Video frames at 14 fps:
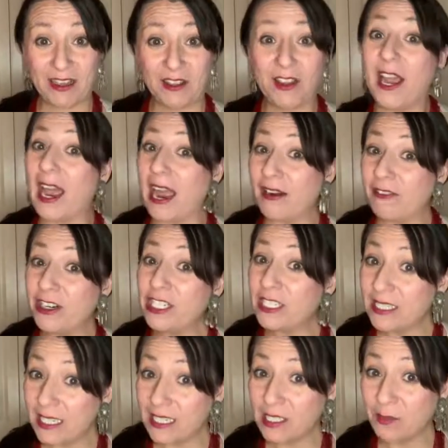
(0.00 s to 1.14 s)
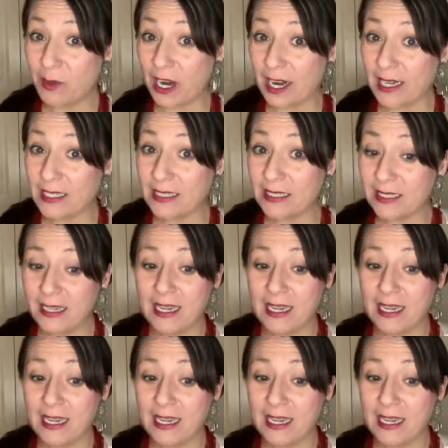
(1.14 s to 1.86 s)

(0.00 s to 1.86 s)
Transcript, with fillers: the average sales price